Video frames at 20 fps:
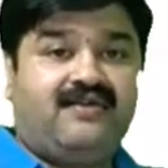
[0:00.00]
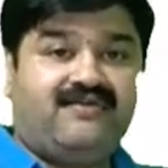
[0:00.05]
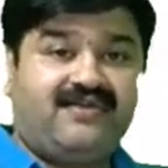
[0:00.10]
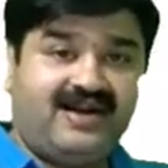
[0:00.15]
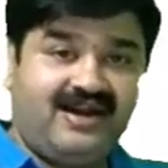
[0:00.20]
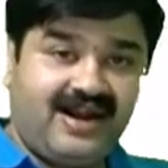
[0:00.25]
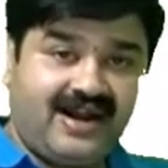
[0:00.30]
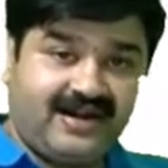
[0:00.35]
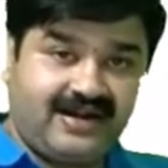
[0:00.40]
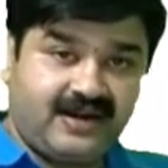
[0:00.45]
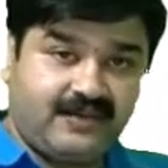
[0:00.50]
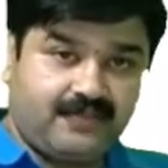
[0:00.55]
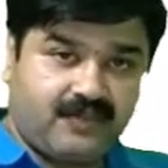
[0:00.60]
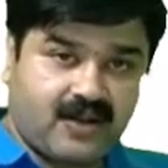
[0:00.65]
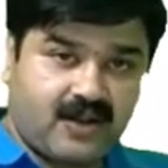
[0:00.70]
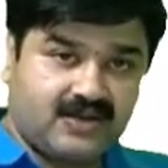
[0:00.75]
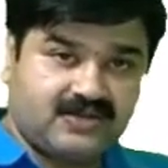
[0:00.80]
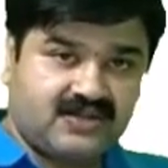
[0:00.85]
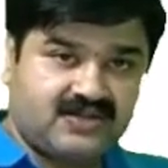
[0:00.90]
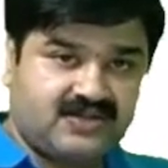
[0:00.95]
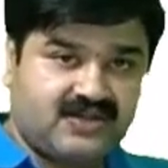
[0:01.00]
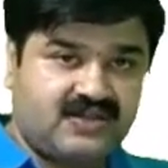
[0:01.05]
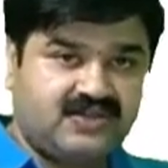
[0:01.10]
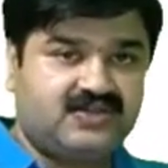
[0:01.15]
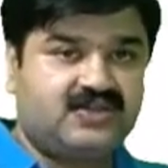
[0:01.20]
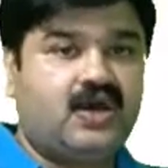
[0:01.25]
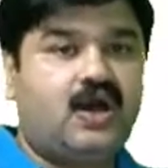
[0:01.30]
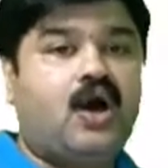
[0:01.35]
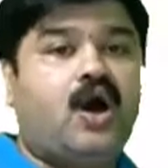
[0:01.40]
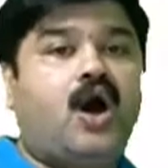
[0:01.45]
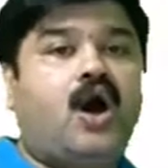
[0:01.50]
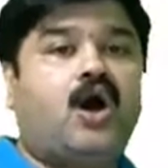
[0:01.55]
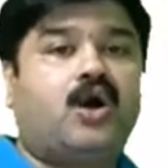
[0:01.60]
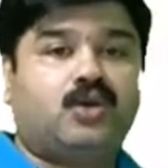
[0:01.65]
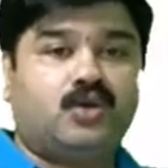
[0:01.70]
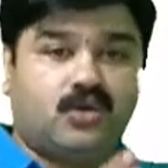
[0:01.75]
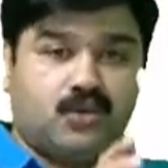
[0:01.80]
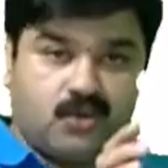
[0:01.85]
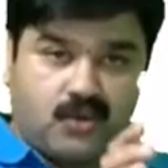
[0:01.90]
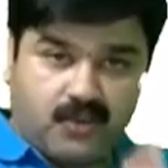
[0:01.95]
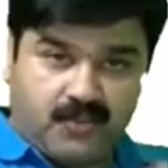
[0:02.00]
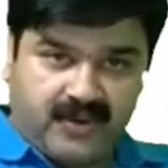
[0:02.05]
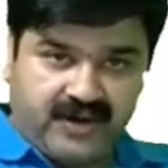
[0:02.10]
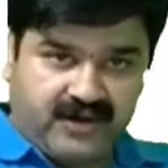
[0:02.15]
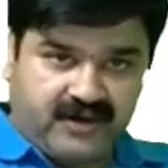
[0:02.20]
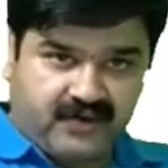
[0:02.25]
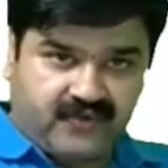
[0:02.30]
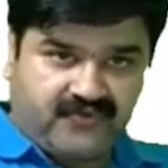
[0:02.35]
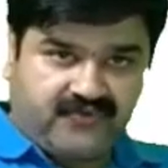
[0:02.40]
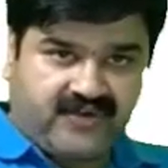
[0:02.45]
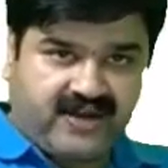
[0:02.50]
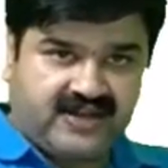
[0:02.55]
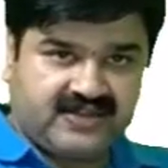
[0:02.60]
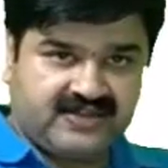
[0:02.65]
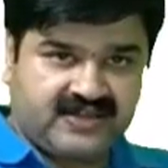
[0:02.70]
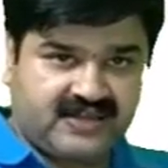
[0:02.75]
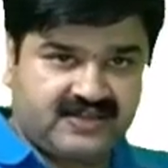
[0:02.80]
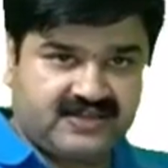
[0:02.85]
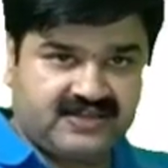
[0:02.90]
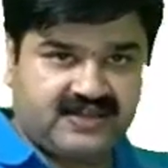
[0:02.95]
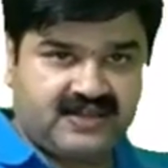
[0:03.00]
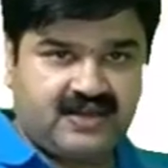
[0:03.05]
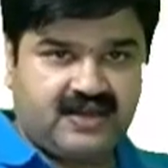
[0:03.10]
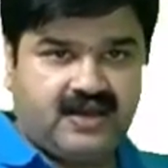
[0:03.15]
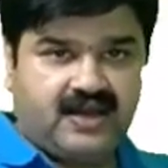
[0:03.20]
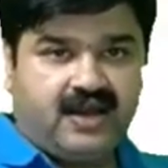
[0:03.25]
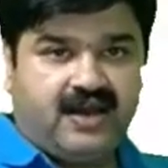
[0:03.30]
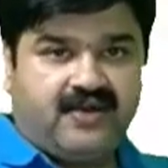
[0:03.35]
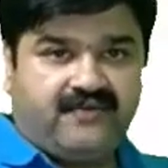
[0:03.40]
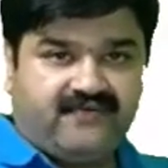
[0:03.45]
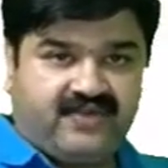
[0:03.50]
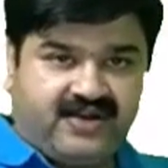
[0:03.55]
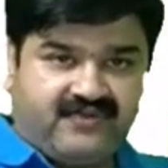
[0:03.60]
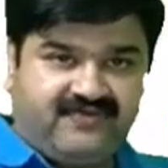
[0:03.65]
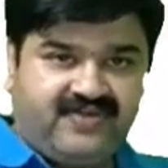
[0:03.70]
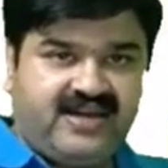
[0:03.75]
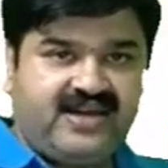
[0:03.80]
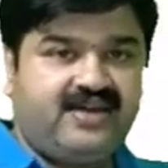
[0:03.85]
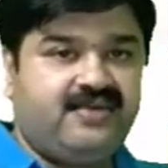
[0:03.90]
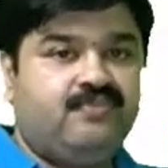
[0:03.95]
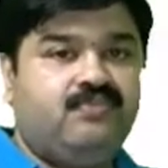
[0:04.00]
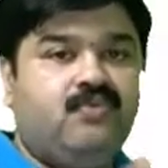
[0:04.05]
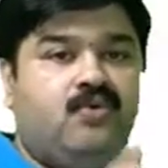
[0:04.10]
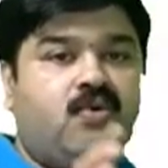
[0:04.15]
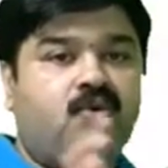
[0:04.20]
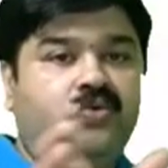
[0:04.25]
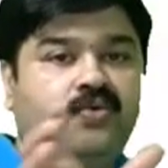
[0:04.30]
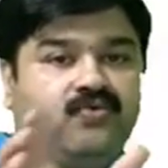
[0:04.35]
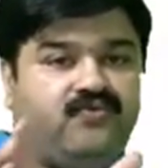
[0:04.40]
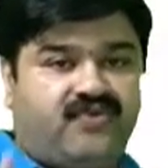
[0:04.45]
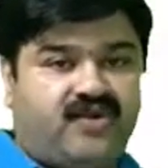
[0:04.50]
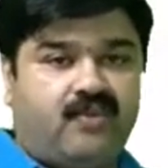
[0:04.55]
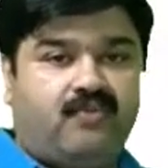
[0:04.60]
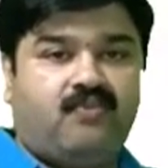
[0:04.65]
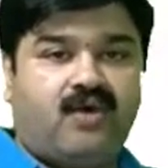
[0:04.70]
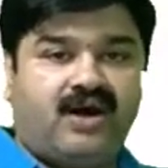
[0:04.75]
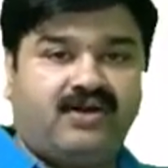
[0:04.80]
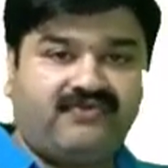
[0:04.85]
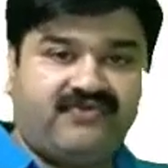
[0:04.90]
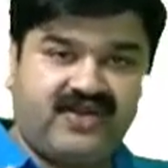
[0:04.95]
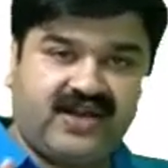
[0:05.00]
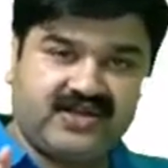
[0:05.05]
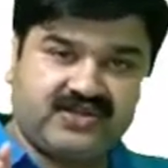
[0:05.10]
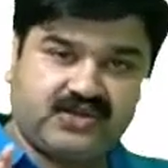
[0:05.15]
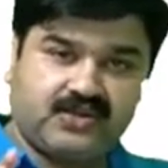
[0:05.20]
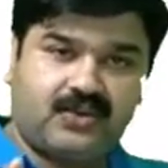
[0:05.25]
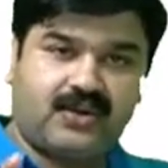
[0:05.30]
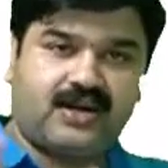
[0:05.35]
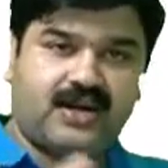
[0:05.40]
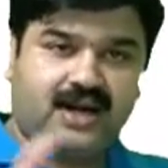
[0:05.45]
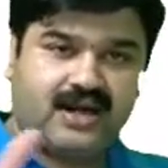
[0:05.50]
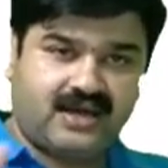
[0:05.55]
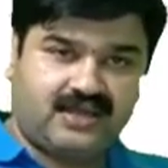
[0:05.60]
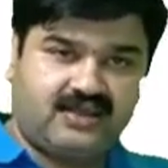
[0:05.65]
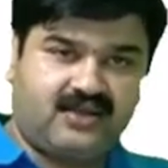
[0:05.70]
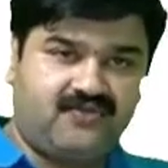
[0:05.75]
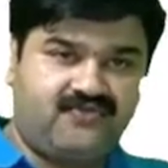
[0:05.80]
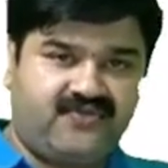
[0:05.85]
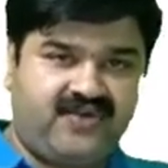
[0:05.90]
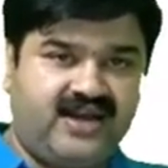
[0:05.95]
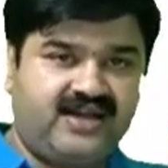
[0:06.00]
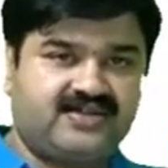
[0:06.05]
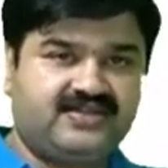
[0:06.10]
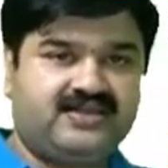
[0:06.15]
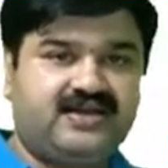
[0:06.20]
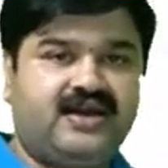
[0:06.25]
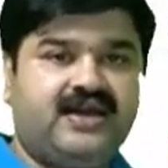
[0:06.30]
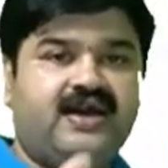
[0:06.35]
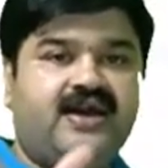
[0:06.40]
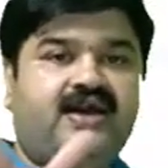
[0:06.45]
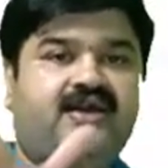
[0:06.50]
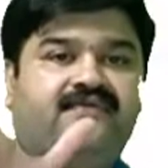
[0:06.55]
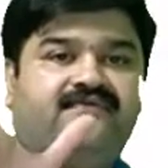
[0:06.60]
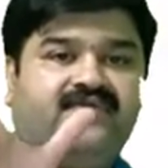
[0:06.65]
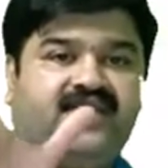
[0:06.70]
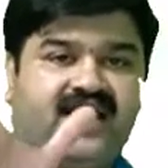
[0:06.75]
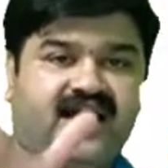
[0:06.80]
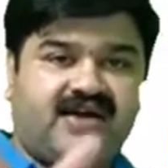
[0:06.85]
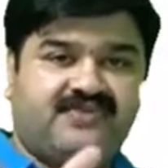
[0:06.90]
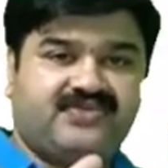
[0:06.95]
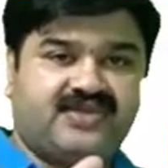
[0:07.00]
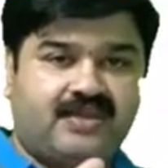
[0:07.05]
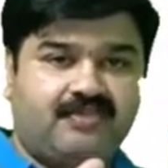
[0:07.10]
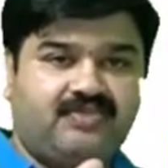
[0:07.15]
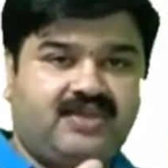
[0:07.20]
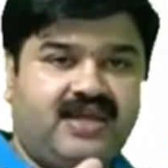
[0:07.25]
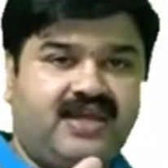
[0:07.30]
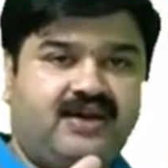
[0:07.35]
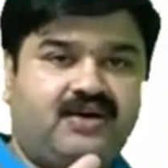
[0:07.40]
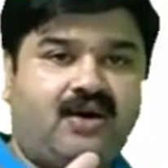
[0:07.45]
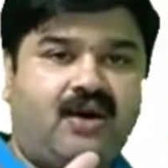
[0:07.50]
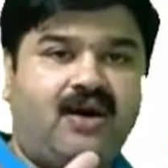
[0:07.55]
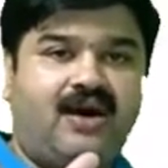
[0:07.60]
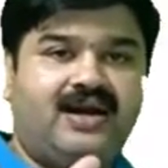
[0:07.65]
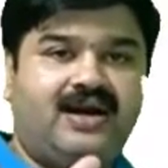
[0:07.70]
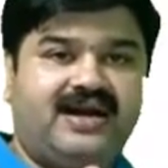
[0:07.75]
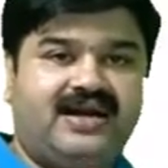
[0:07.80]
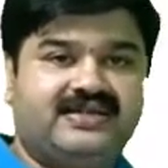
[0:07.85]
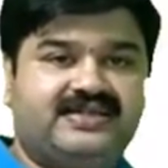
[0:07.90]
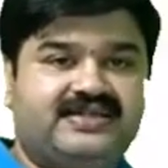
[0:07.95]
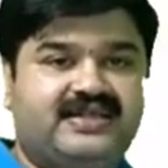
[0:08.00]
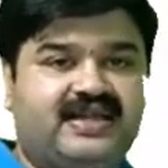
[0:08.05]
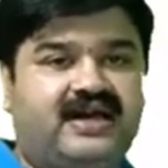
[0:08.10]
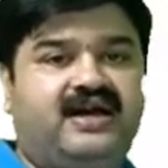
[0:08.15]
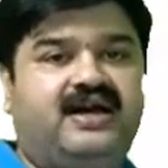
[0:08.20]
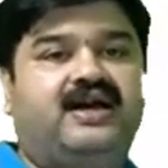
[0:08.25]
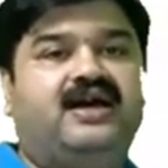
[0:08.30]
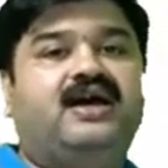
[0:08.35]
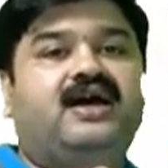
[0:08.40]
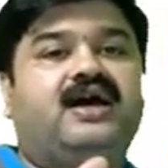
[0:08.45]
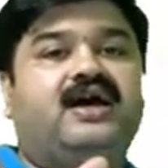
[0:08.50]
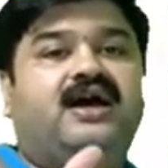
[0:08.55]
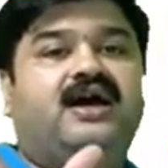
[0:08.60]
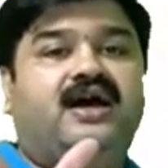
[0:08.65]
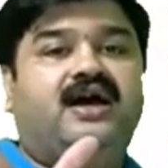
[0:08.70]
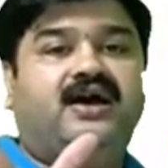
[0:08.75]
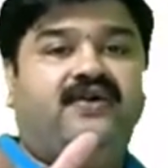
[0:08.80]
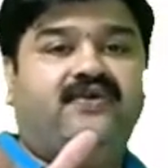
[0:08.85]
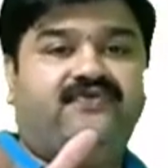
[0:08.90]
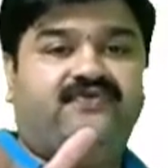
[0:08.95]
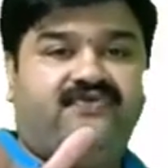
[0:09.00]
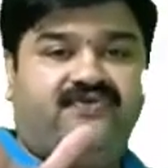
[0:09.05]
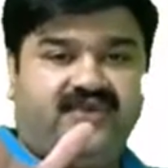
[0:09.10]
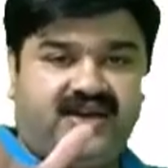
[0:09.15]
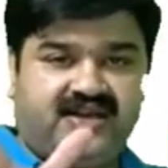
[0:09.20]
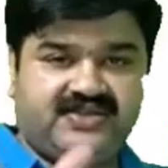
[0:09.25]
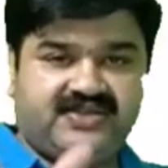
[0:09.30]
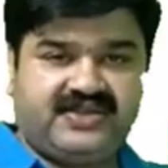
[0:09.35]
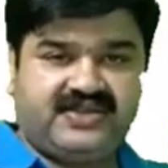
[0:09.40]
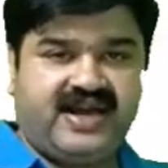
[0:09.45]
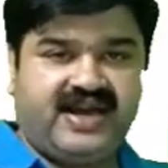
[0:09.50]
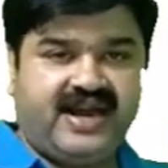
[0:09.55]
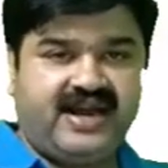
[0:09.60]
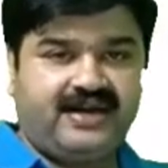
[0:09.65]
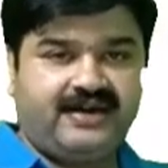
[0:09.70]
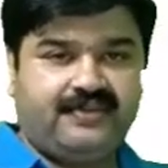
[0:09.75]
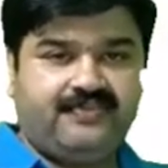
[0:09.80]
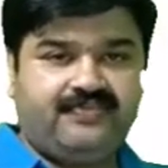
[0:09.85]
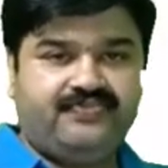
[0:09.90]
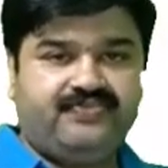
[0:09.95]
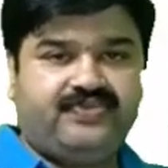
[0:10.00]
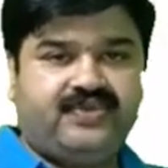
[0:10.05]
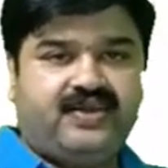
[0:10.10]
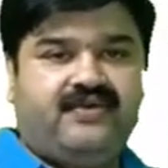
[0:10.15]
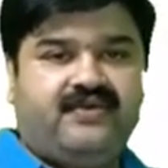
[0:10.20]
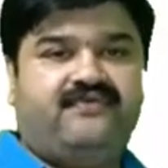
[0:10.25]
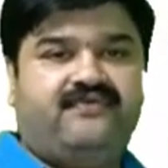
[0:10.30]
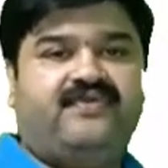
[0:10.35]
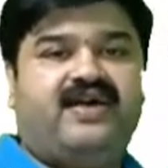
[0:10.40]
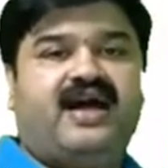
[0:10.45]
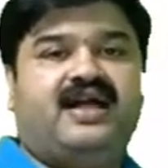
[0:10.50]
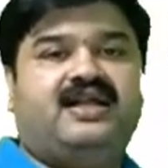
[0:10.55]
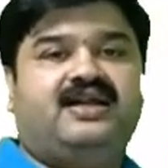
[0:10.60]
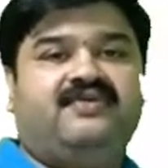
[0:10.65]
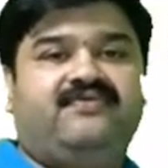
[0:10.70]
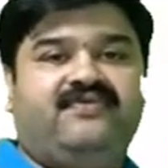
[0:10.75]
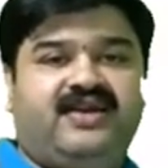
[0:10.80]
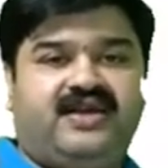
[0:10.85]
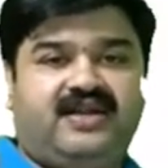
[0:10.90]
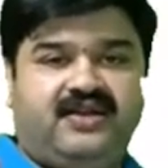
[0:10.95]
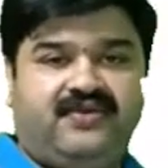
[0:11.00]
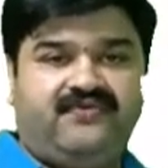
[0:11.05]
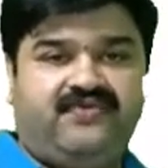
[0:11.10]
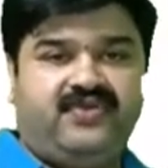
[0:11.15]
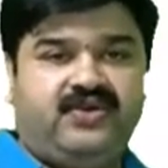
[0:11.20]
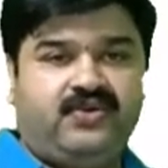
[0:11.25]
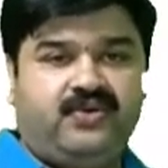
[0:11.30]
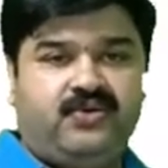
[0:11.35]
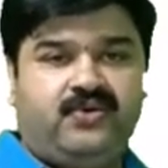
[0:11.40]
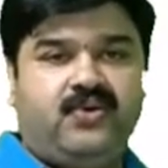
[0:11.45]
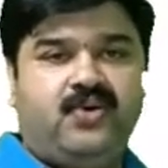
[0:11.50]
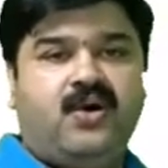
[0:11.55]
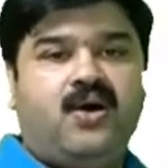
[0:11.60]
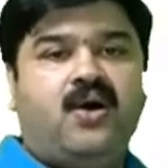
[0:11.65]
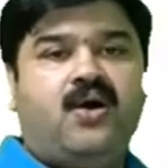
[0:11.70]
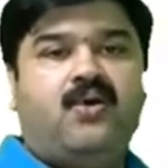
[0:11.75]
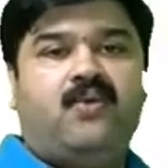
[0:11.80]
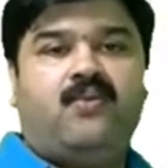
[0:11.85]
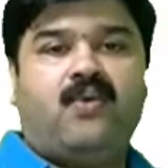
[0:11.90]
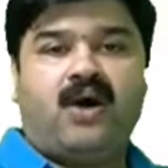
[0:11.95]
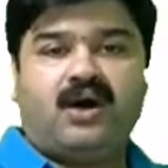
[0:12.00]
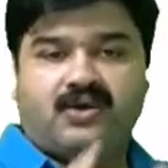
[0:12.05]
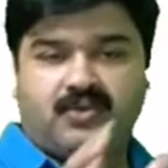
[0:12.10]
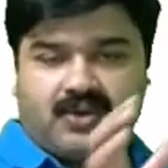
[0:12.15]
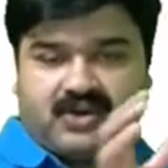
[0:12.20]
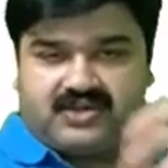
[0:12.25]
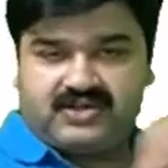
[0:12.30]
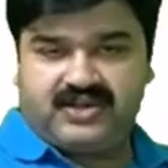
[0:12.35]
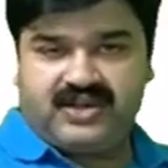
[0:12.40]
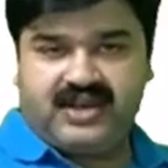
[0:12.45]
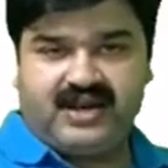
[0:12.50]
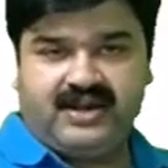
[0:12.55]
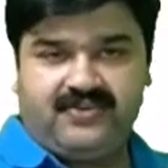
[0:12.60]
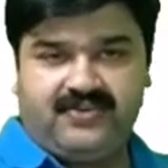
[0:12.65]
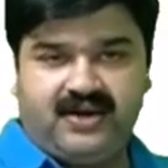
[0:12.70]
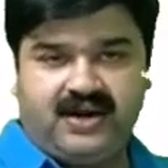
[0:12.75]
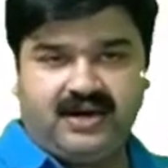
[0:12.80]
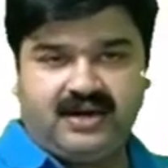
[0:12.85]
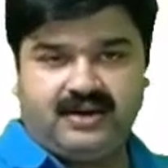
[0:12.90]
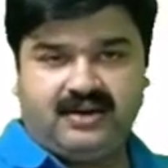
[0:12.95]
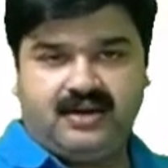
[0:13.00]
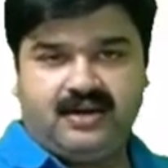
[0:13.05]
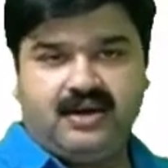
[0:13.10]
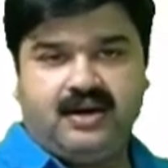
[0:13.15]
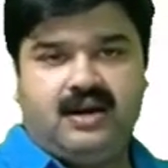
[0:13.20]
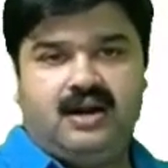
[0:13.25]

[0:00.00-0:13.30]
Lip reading: Related processes are grouped into phases. When we move from one phase to another phase, we have something called as a phase gate, wherein we review what was delivered,